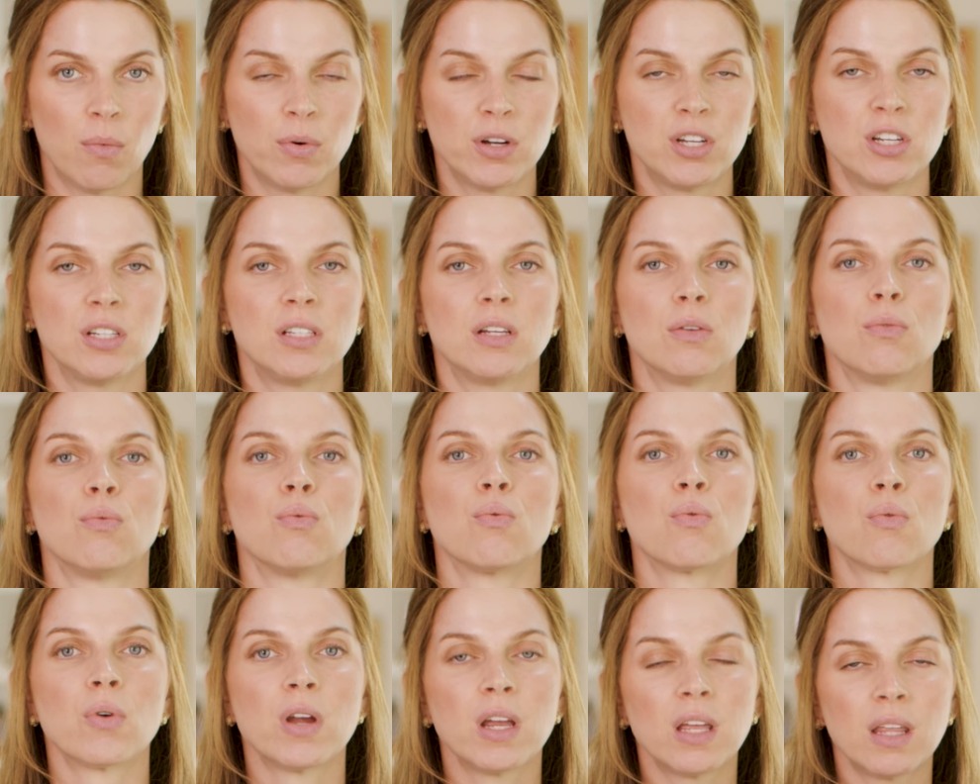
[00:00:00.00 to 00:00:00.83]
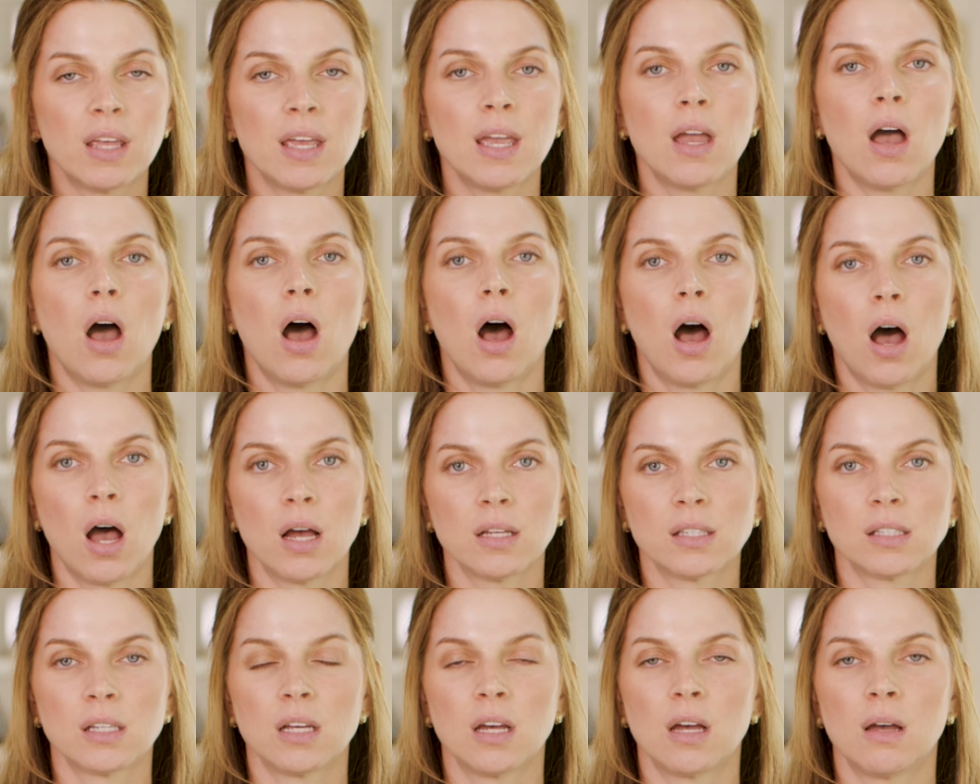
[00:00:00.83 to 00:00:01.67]
which is a really
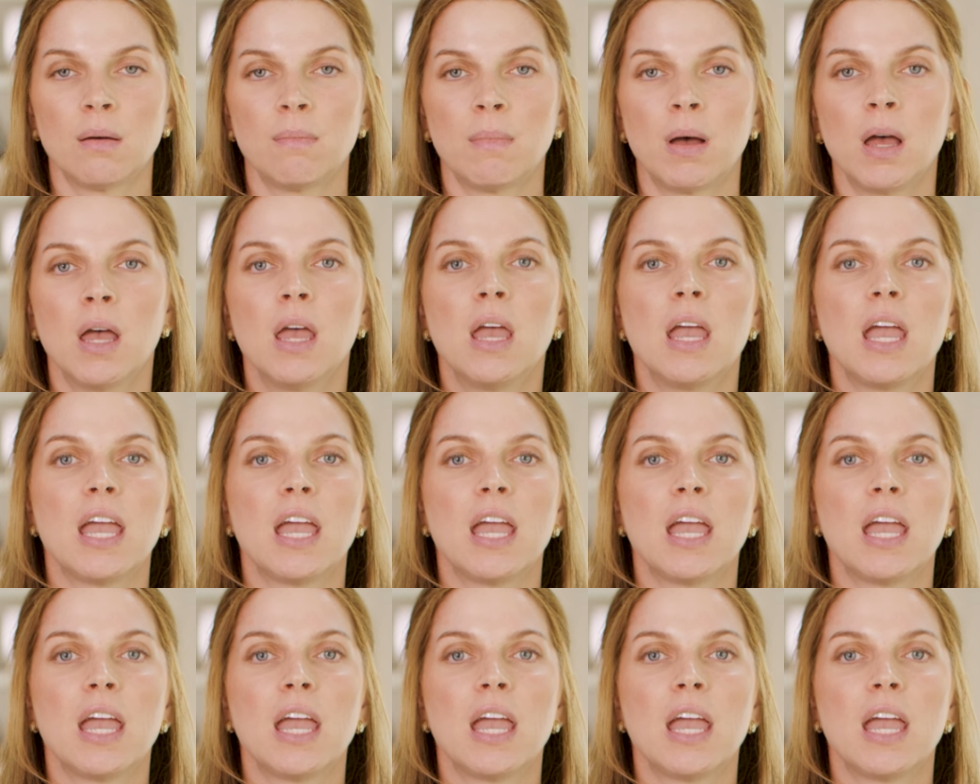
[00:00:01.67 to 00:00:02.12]
awesome,